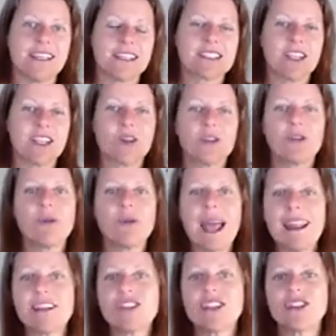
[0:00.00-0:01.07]
So
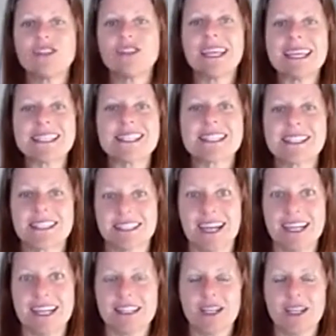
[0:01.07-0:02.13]
gratitude is a
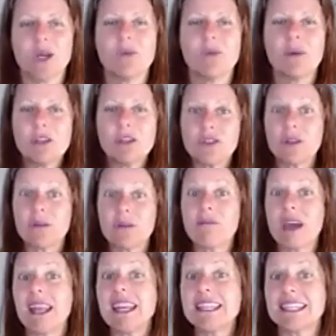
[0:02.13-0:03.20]
state. When we do the
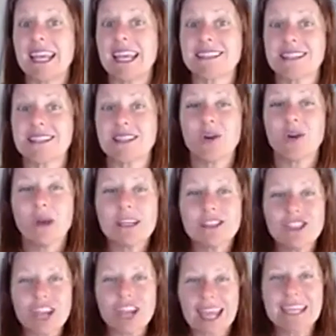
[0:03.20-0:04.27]
money dance, we're
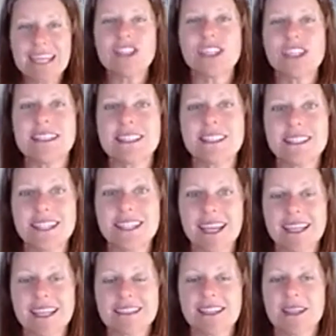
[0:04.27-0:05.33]
changing
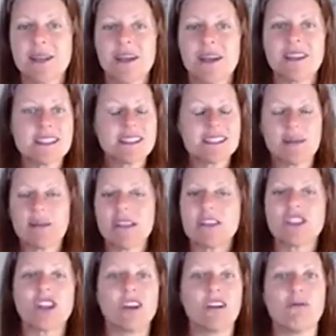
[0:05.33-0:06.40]
state. And this is something
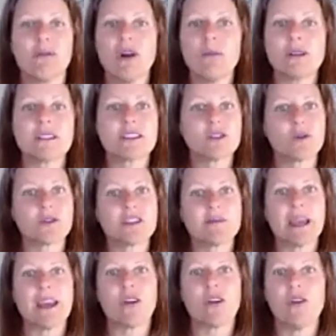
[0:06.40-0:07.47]
that Tony Robbins talks
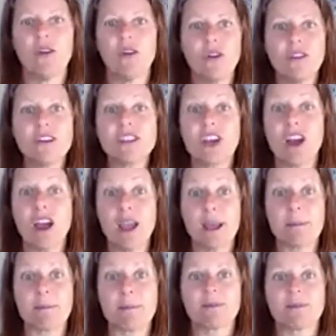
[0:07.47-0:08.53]
about all the time.